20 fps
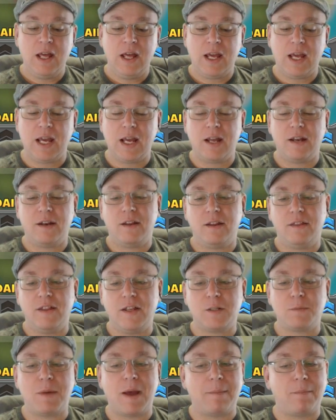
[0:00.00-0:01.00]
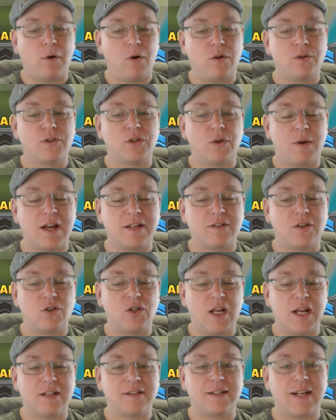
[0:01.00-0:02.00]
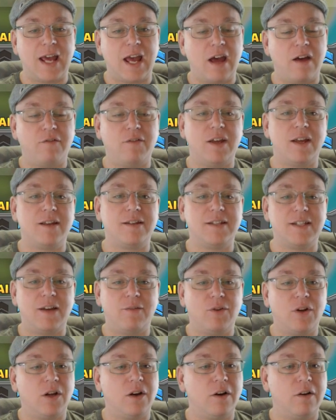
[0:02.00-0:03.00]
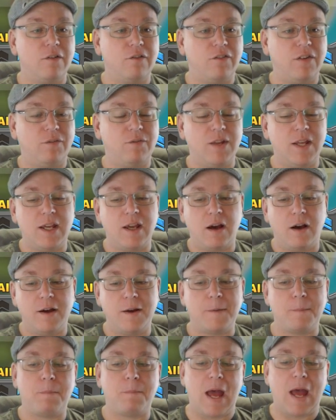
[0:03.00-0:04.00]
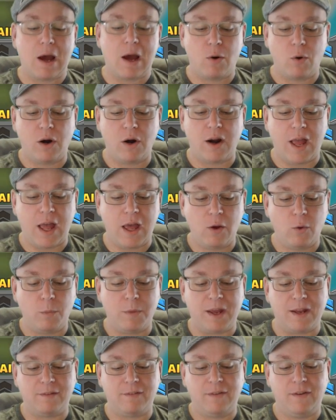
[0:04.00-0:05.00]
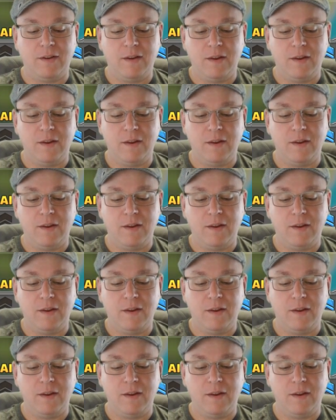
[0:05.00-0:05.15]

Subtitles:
And this map also has a chance to have a 750 item power helmet